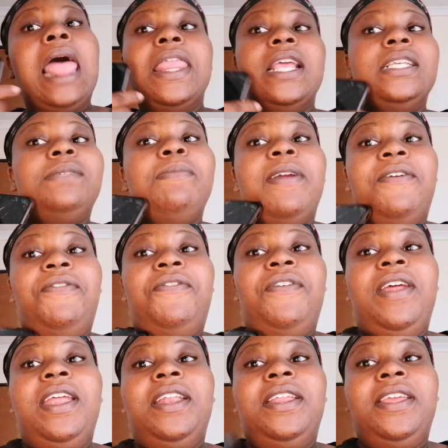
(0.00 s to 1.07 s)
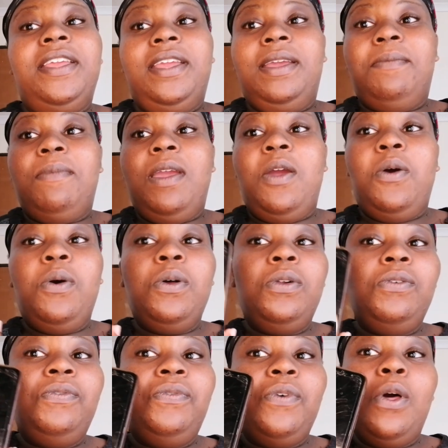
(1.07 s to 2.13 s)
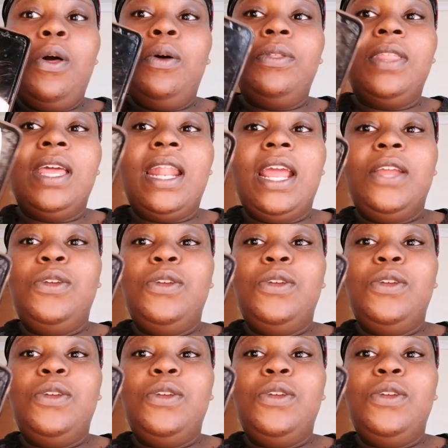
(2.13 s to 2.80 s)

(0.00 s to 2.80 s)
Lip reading: this my friend here, my old phone that I